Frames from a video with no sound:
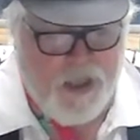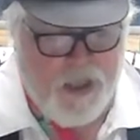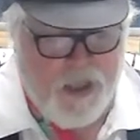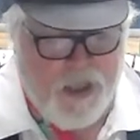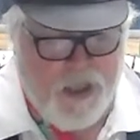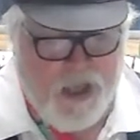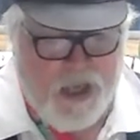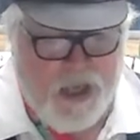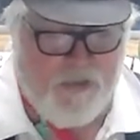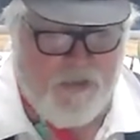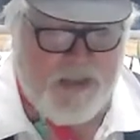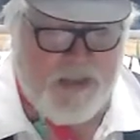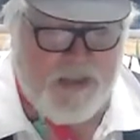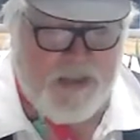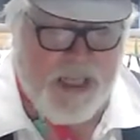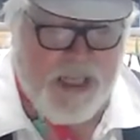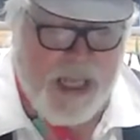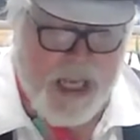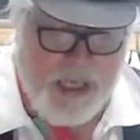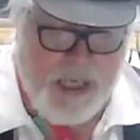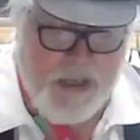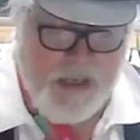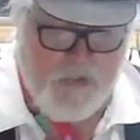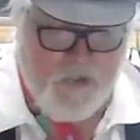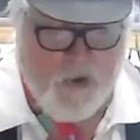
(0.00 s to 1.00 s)
of its
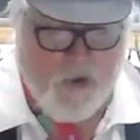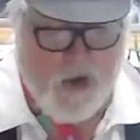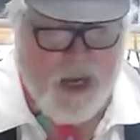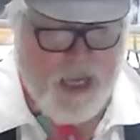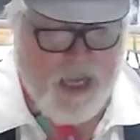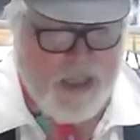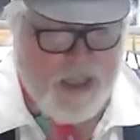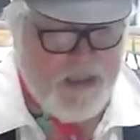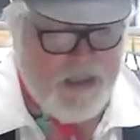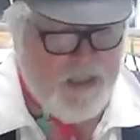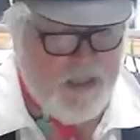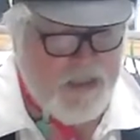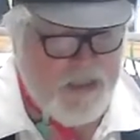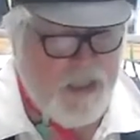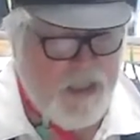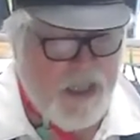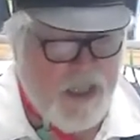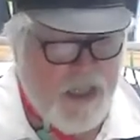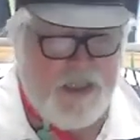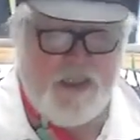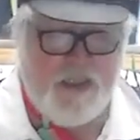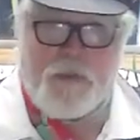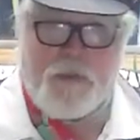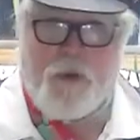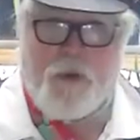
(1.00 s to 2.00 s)
native grasses, and I
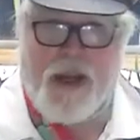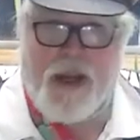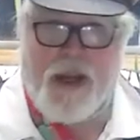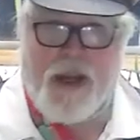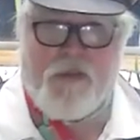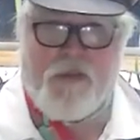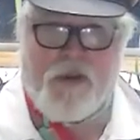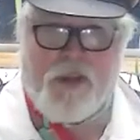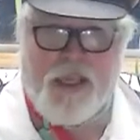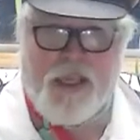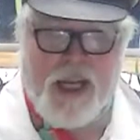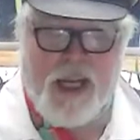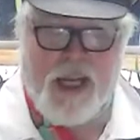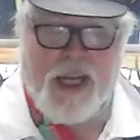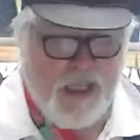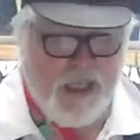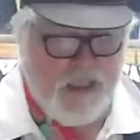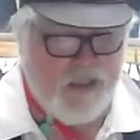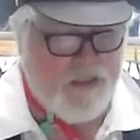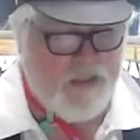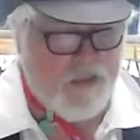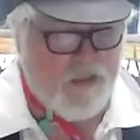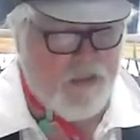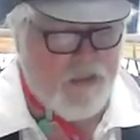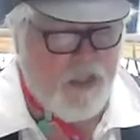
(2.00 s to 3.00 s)
spray for
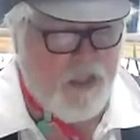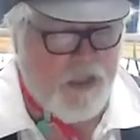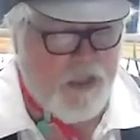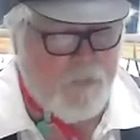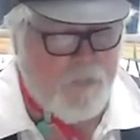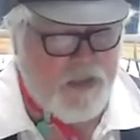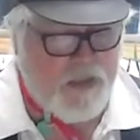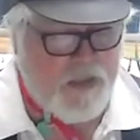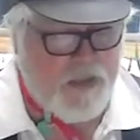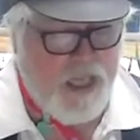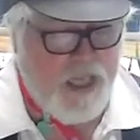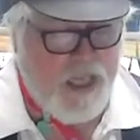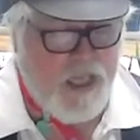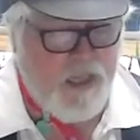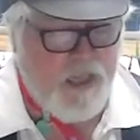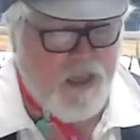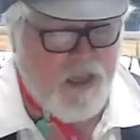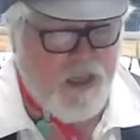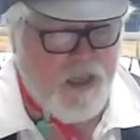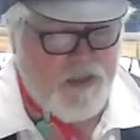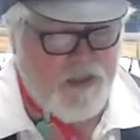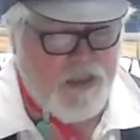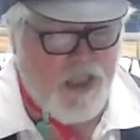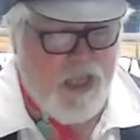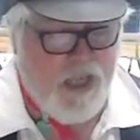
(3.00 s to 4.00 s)
ticks and
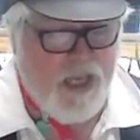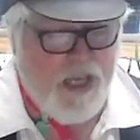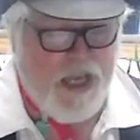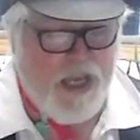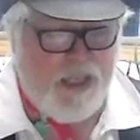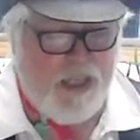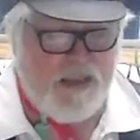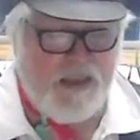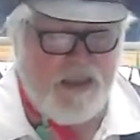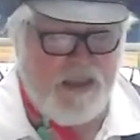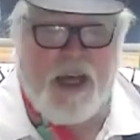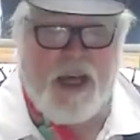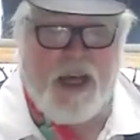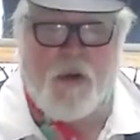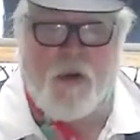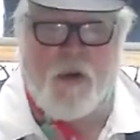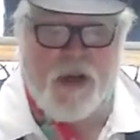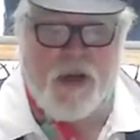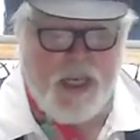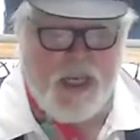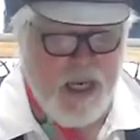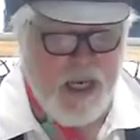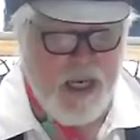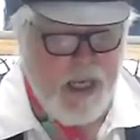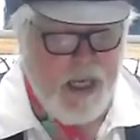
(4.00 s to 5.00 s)
mosquitoes. It's not
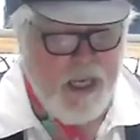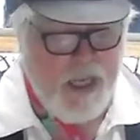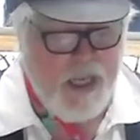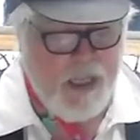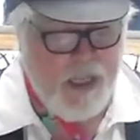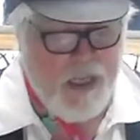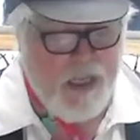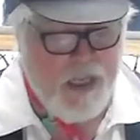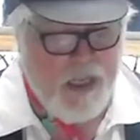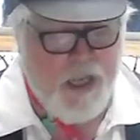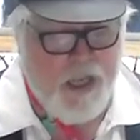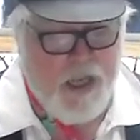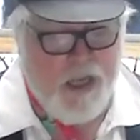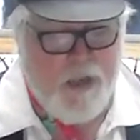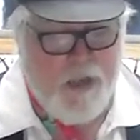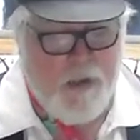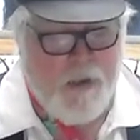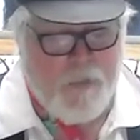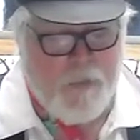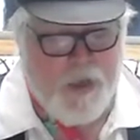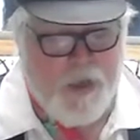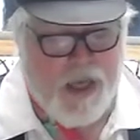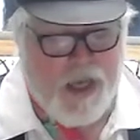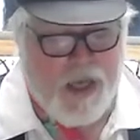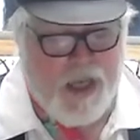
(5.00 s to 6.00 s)
organic,
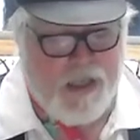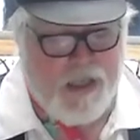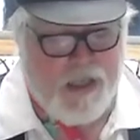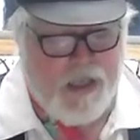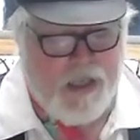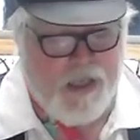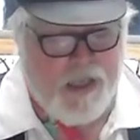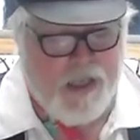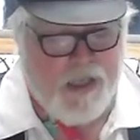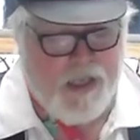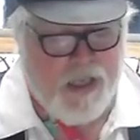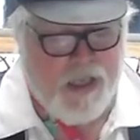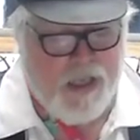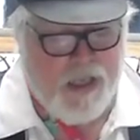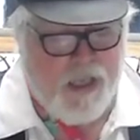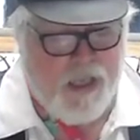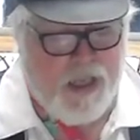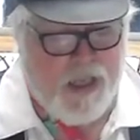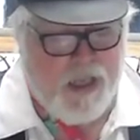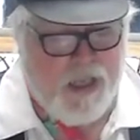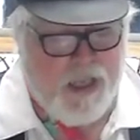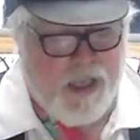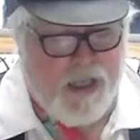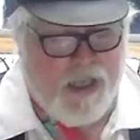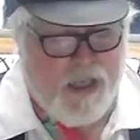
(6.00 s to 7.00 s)
but
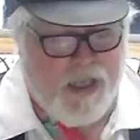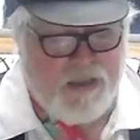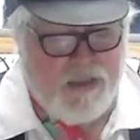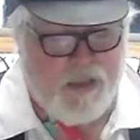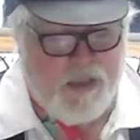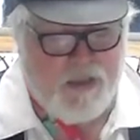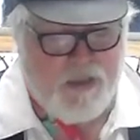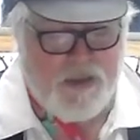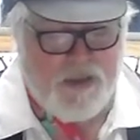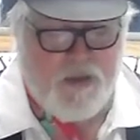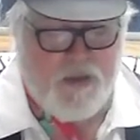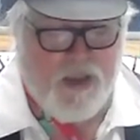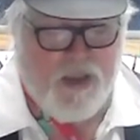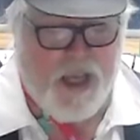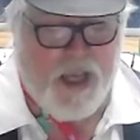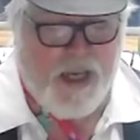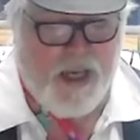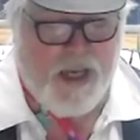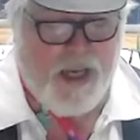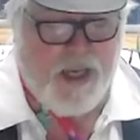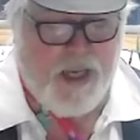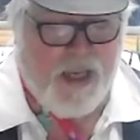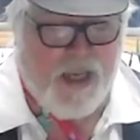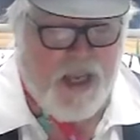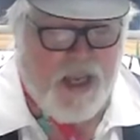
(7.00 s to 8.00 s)
it's also not
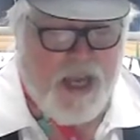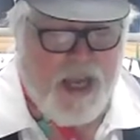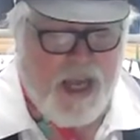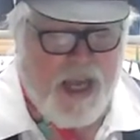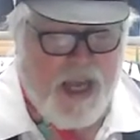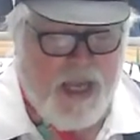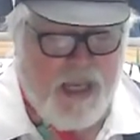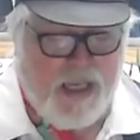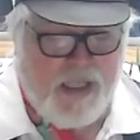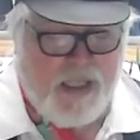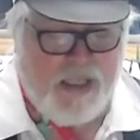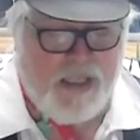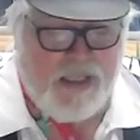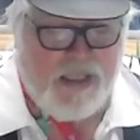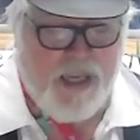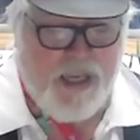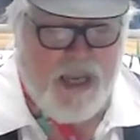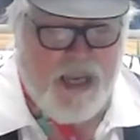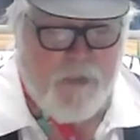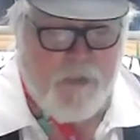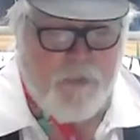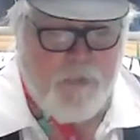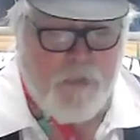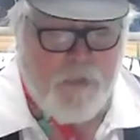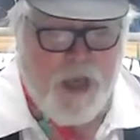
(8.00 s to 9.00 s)
a
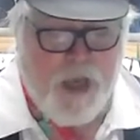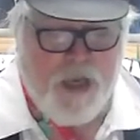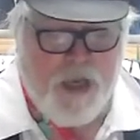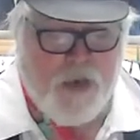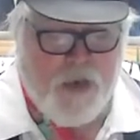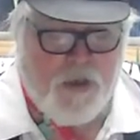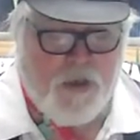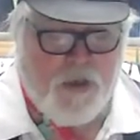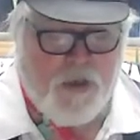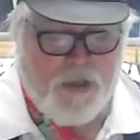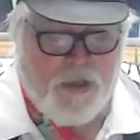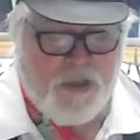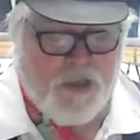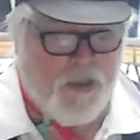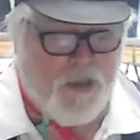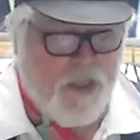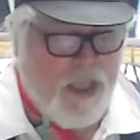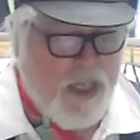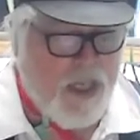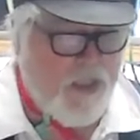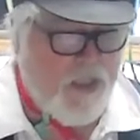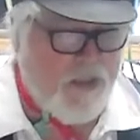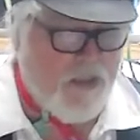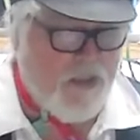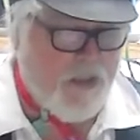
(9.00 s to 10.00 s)
high-tech monoculture
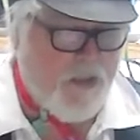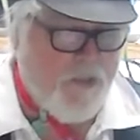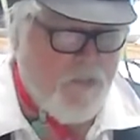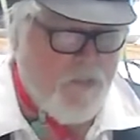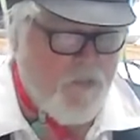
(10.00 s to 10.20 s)
either.